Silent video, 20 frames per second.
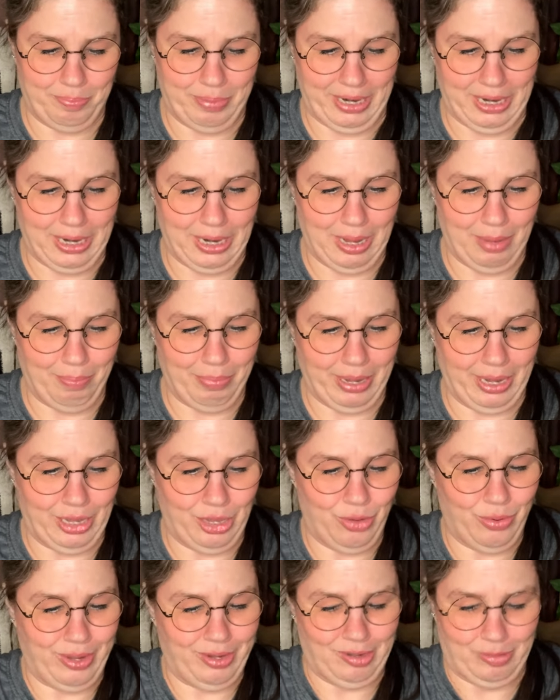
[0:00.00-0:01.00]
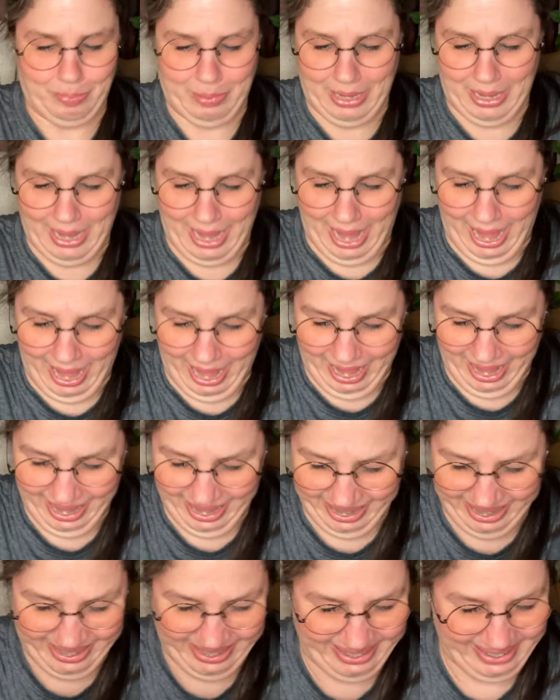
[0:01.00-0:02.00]
beat up by
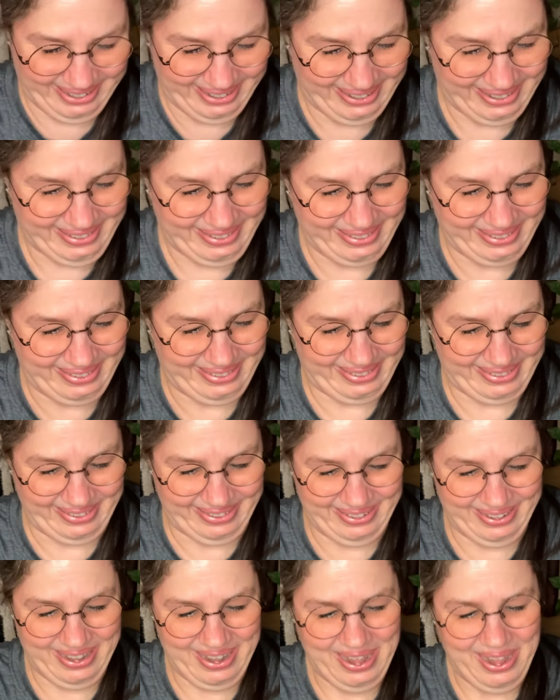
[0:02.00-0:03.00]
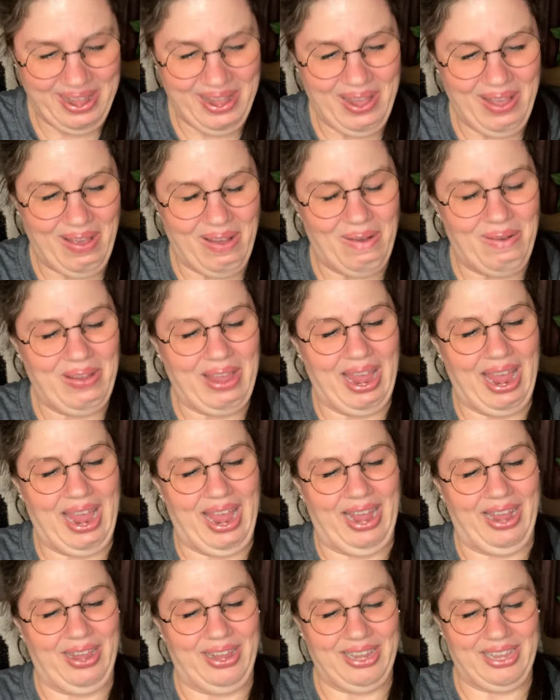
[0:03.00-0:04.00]
USPS.
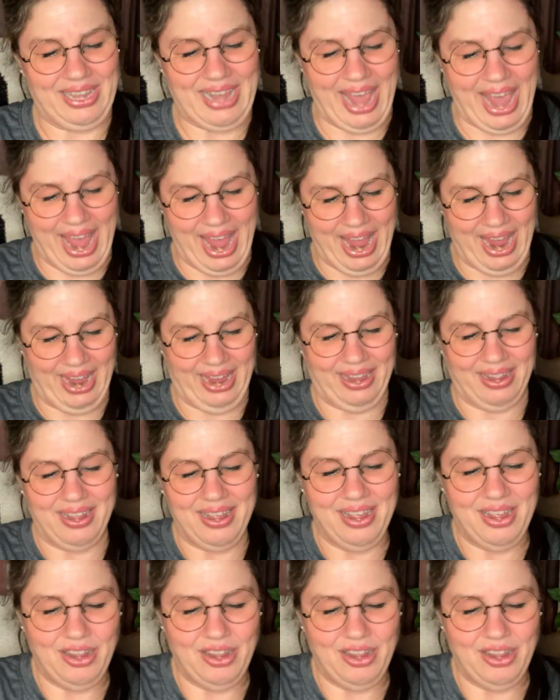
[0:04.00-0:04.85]
Okay, yay.